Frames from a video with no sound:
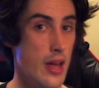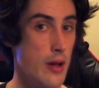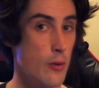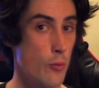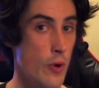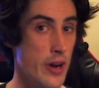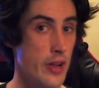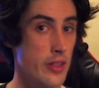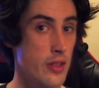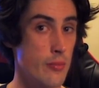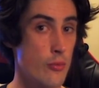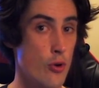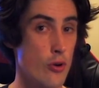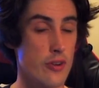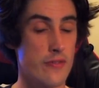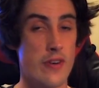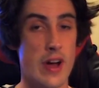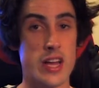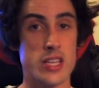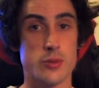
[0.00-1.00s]
one of the more
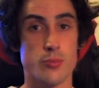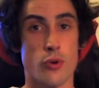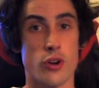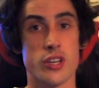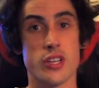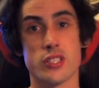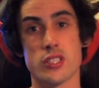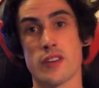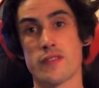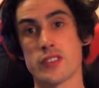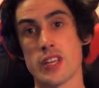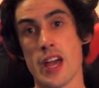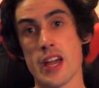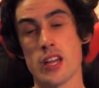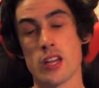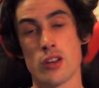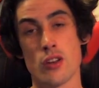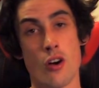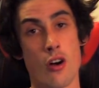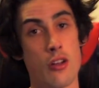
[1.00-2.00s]
advanced projects I've
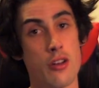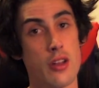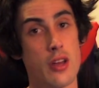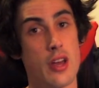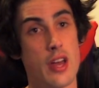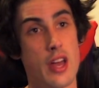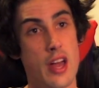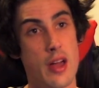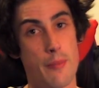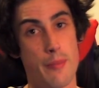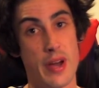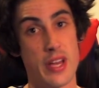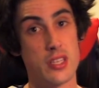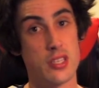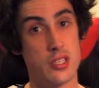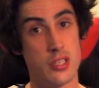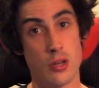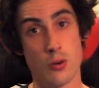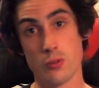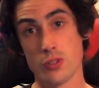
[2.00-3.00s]
taken on, but
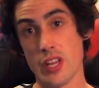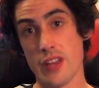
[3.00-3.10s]
still